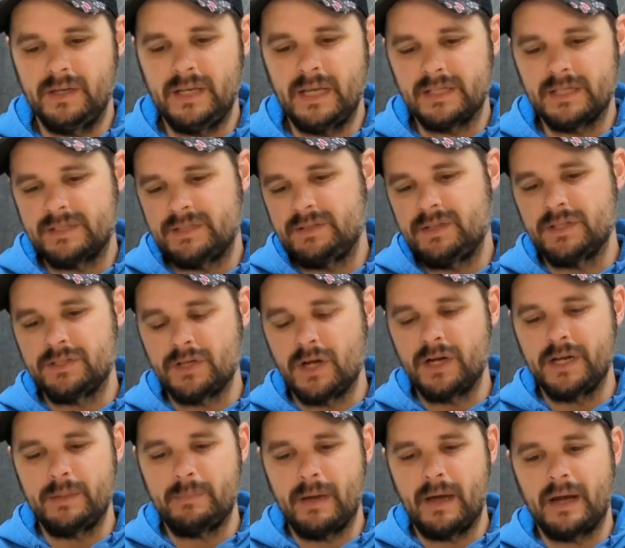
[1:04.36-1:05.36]
yes, there's
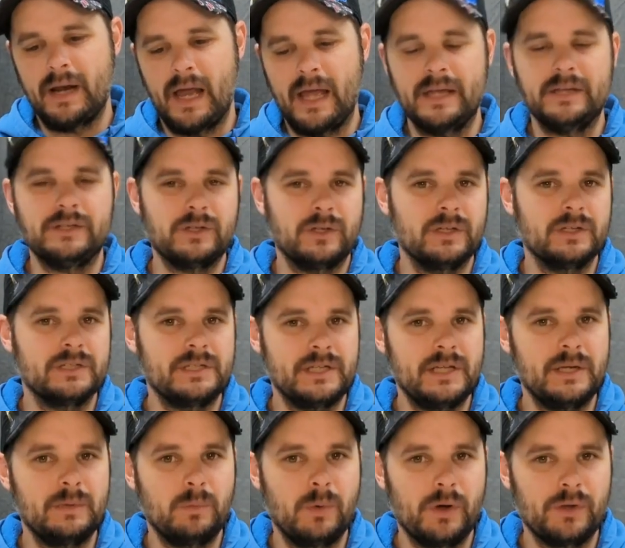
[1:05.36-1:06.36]
only about $8
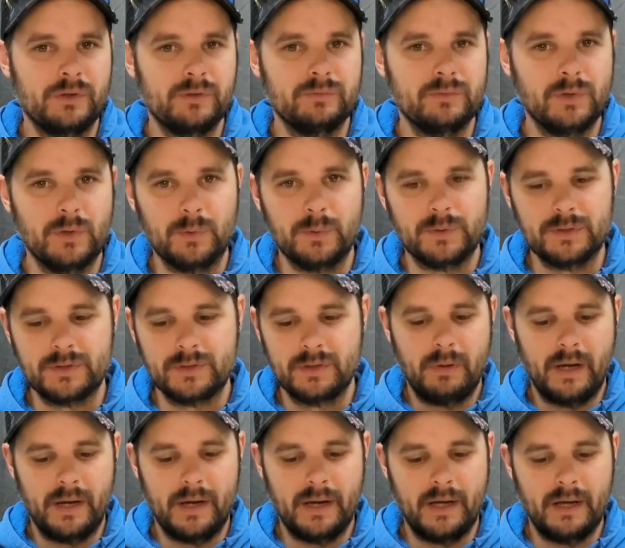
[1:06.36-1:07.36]
here worth of lures,
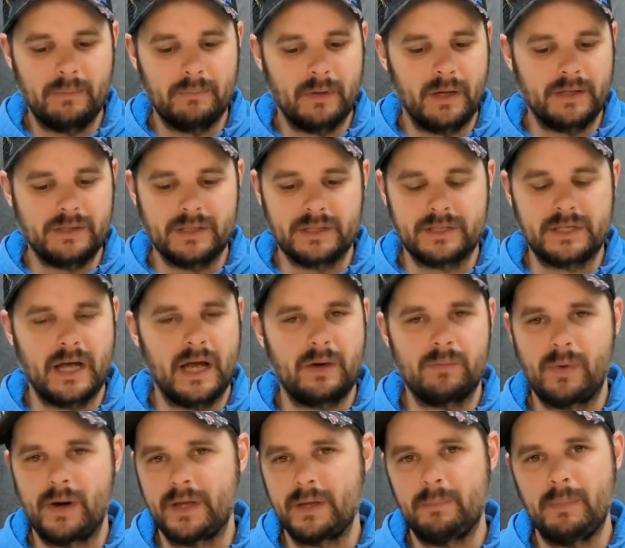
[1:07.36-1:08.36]
but I just
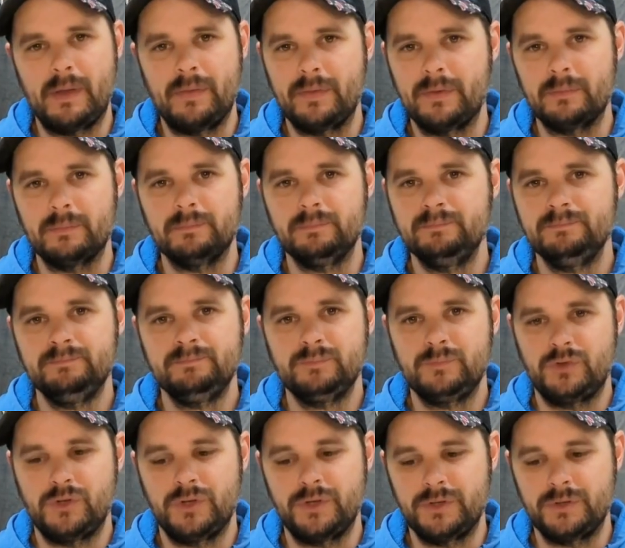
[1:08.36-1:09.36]
can't recommend them
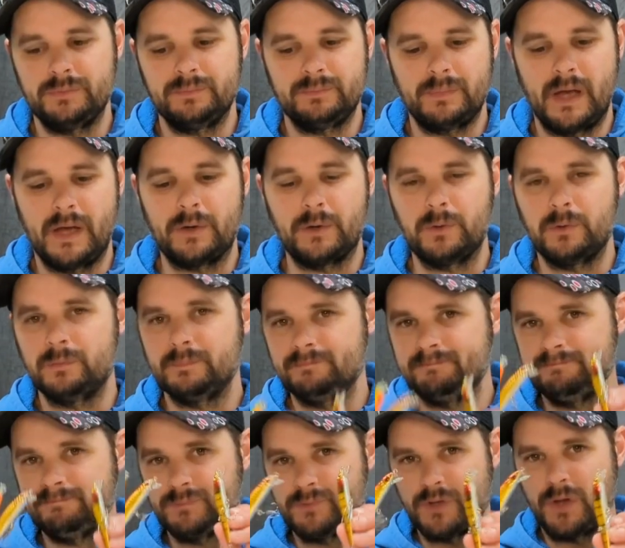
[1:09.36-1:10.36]
to you at all.
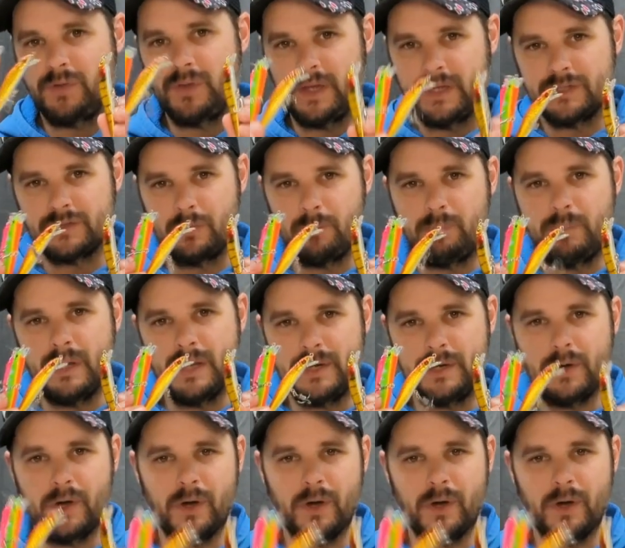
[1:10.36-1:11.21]
So these are a big